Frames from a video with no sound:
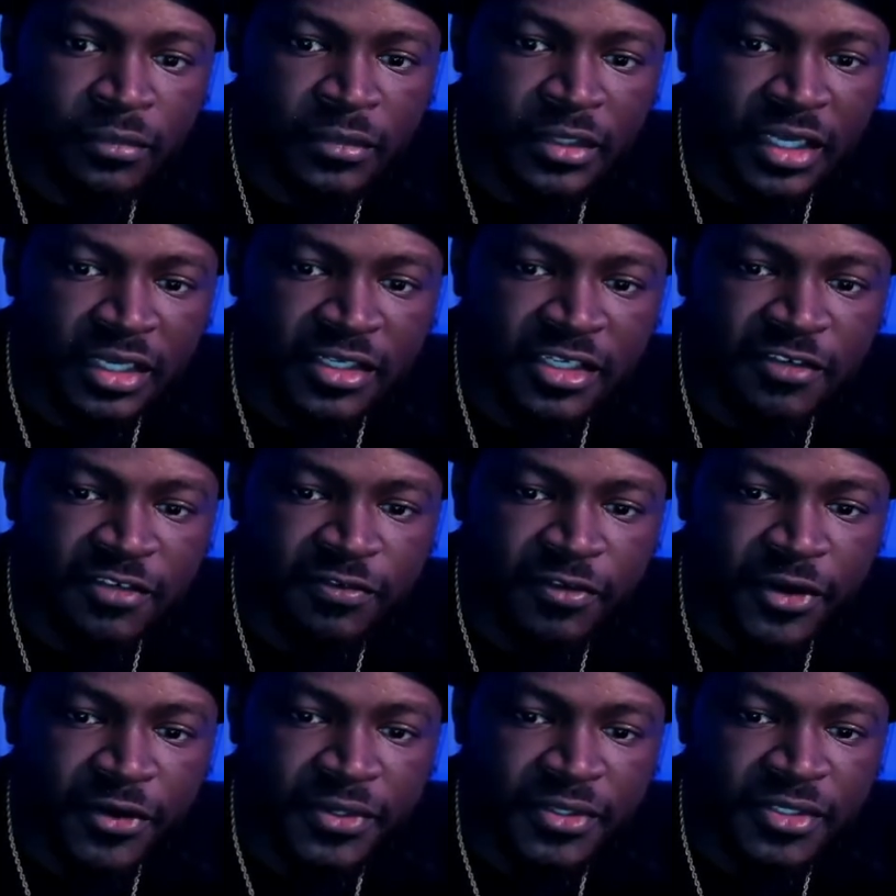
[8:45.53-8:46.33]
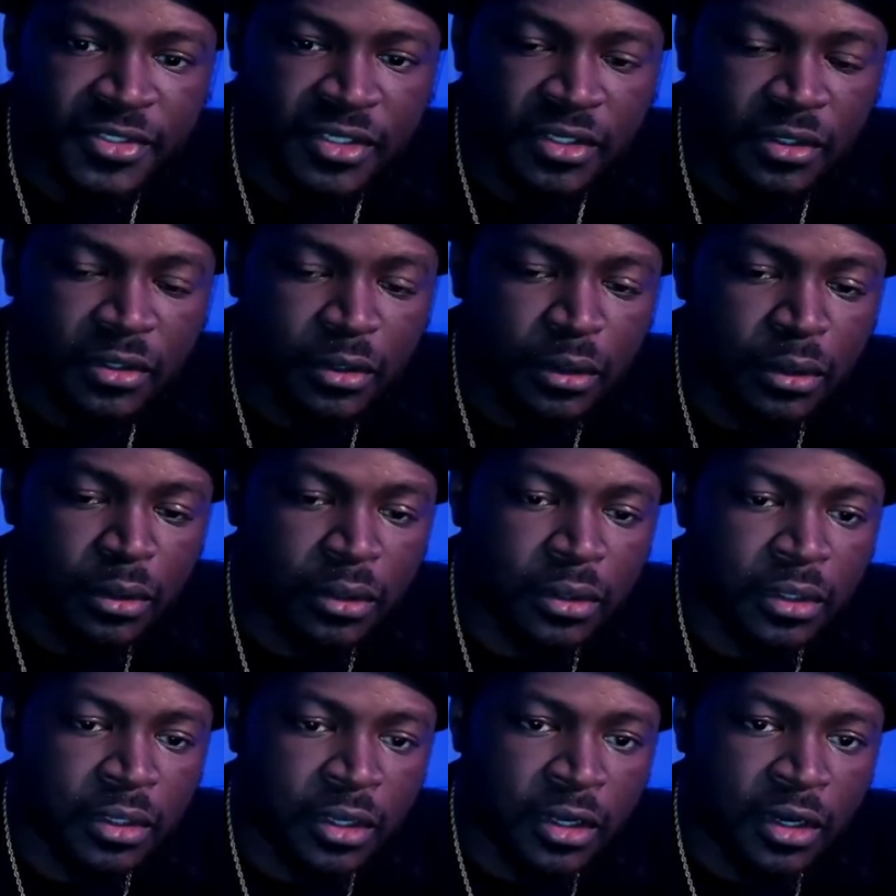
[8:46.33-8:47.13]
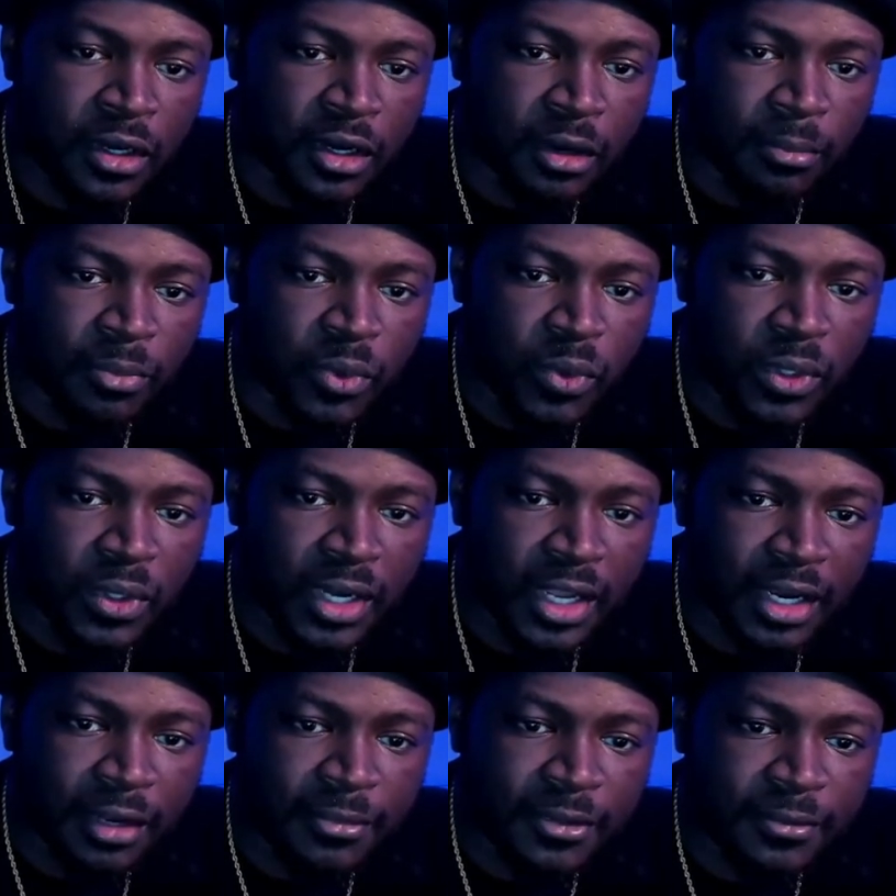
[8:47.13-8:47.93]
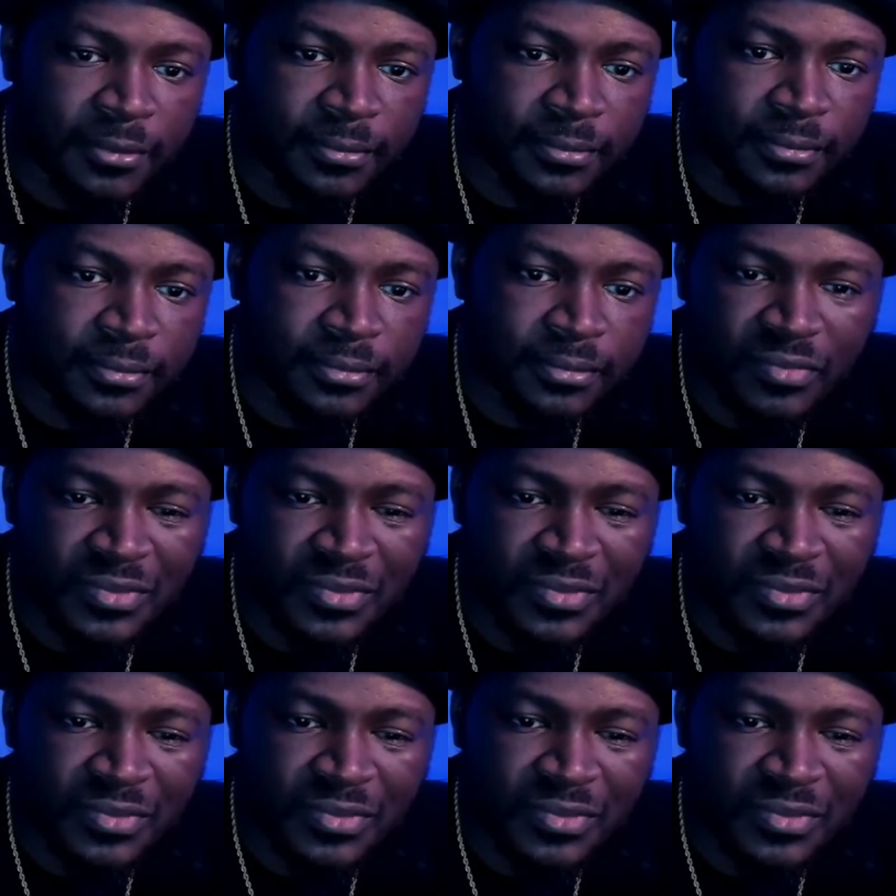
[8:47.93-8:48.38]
And this fragrance here, Abu Alamin,